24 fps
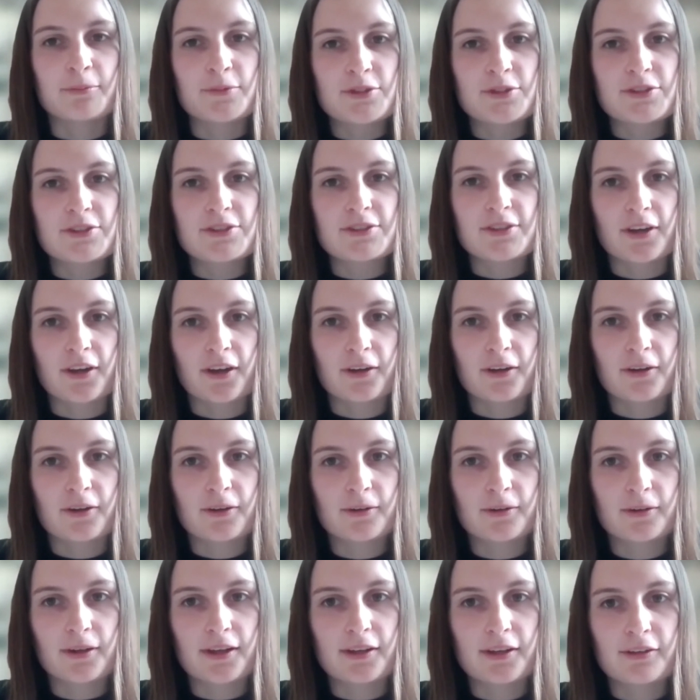
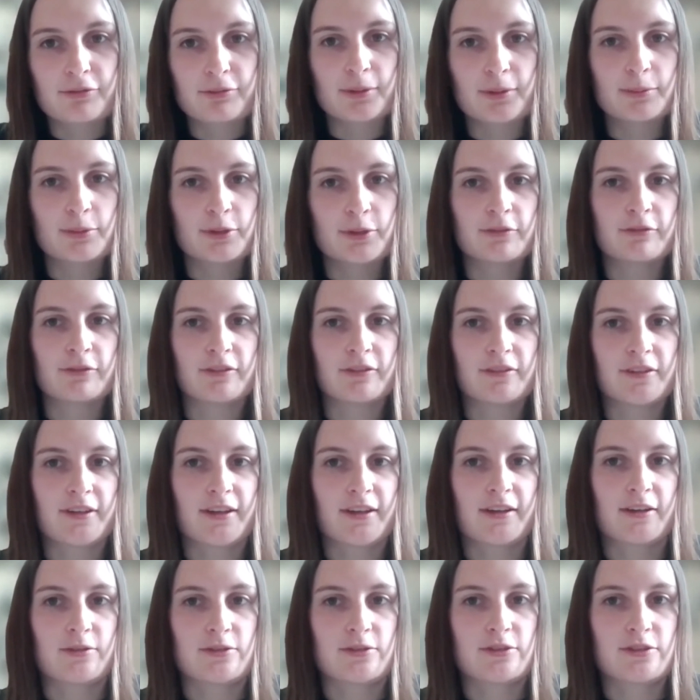So if we move on
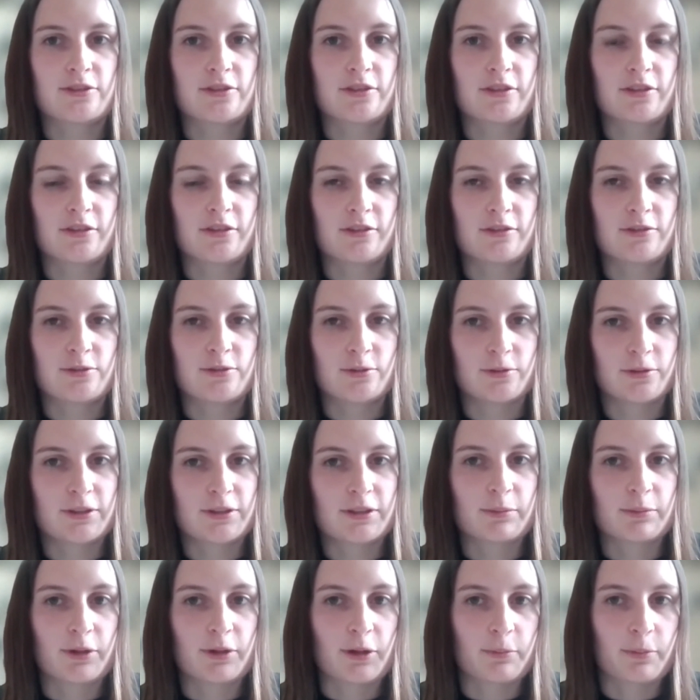now to
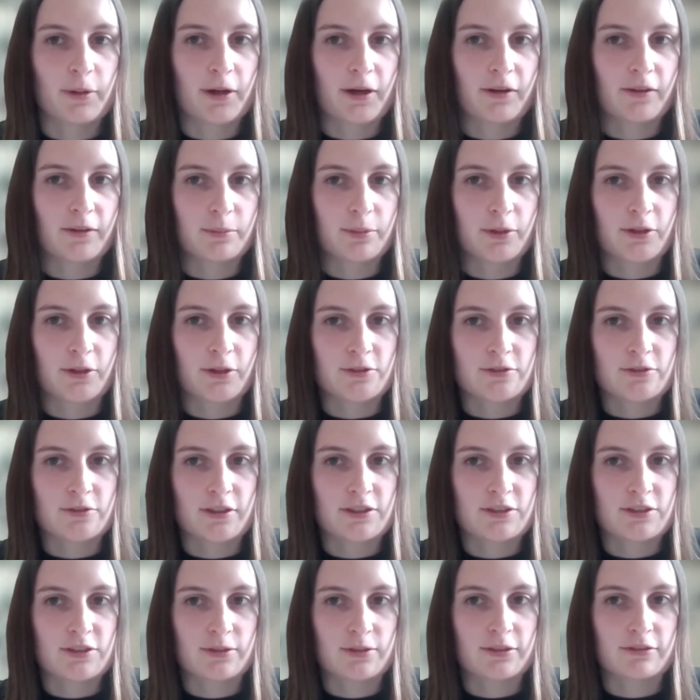talking a bit about
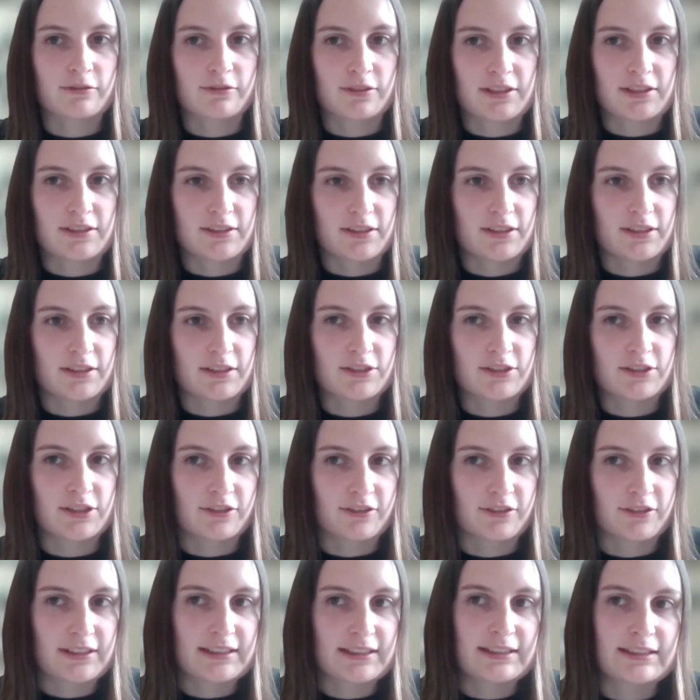postgraduate research
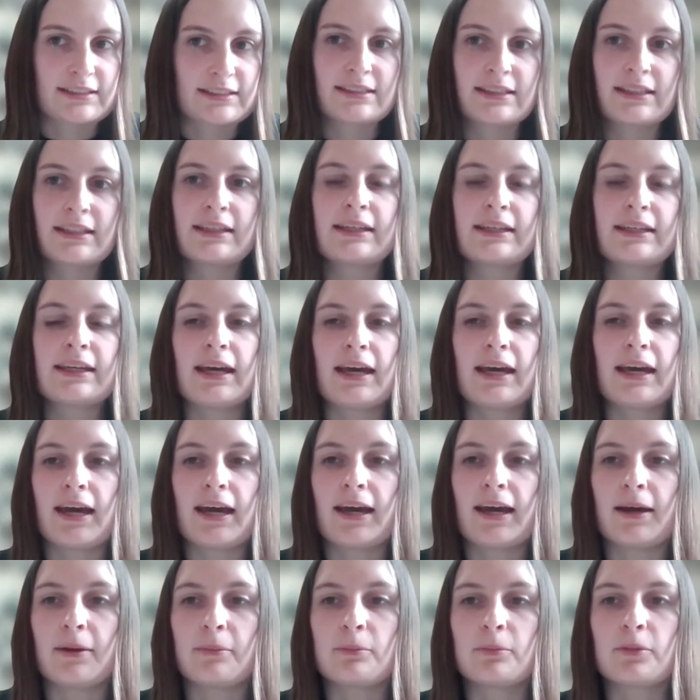degrees,
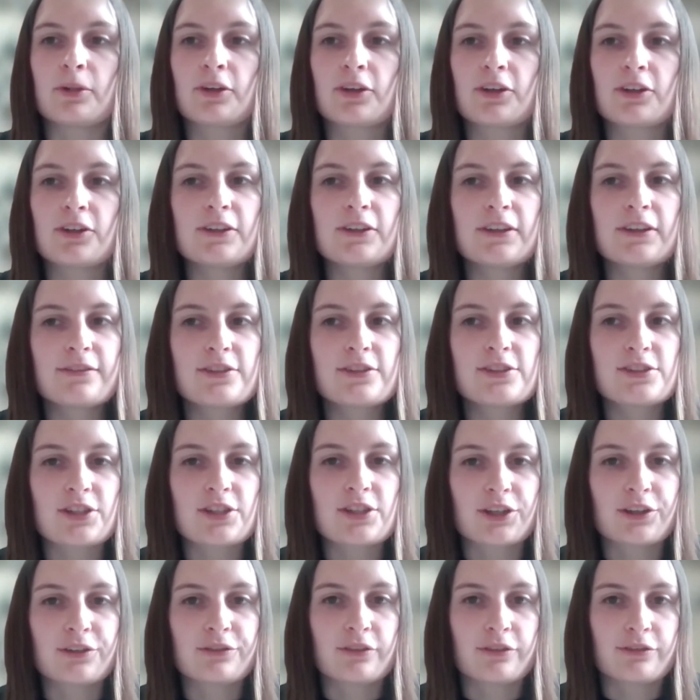can you give us an
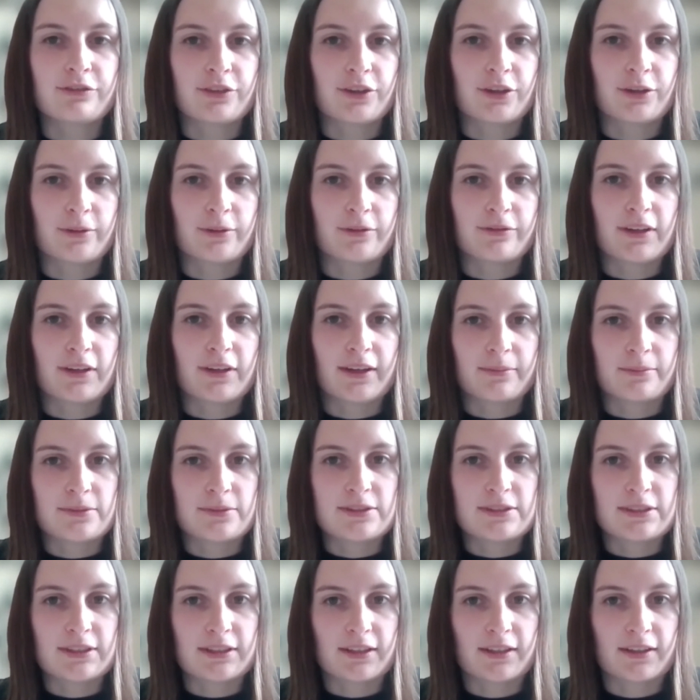overview of the
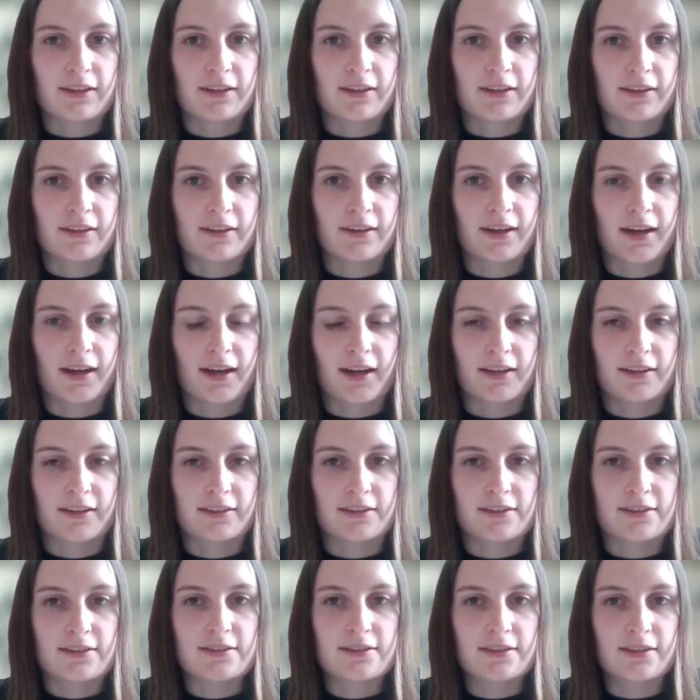MCR
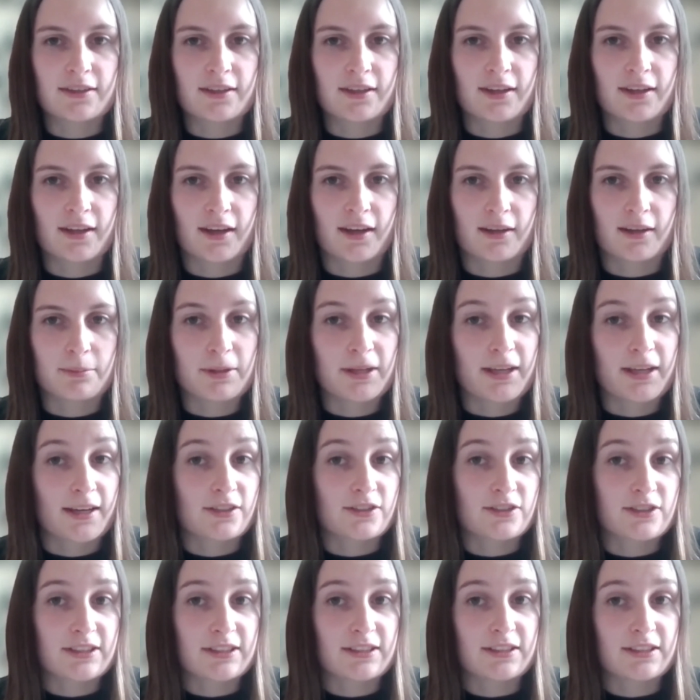and the
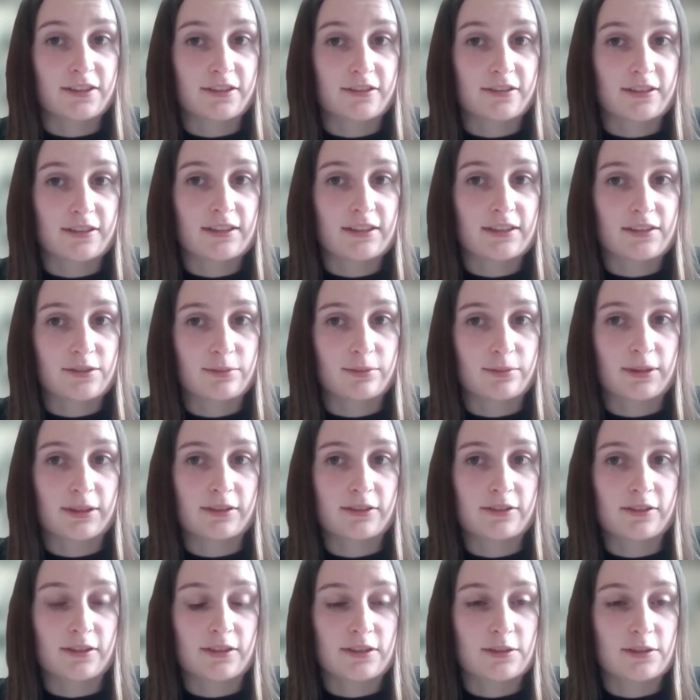PhD degrees
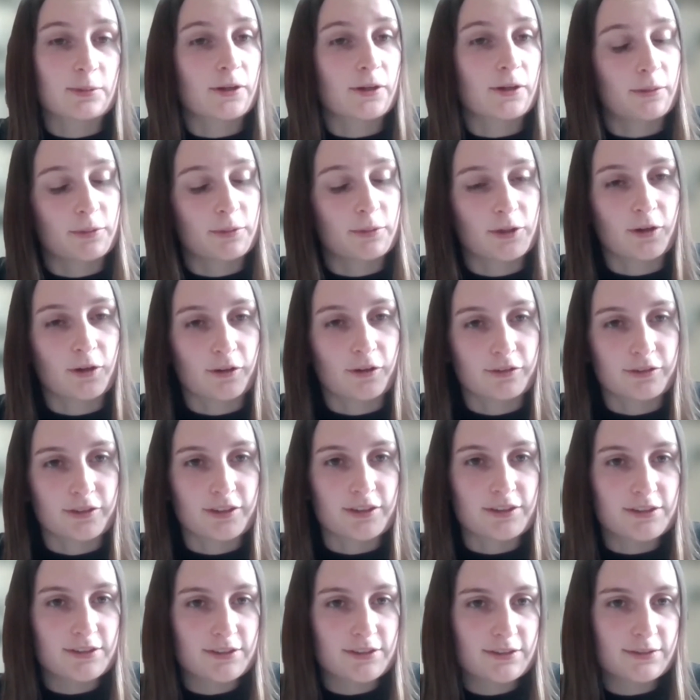which the department
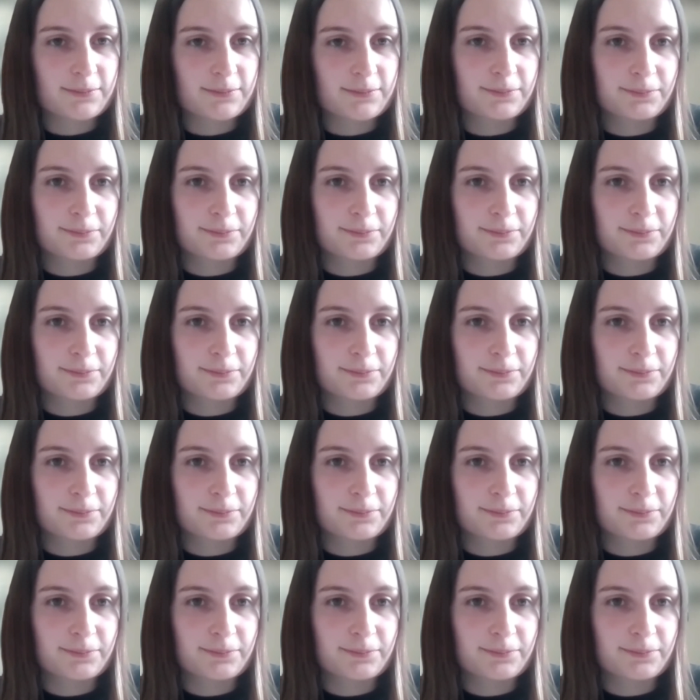offers?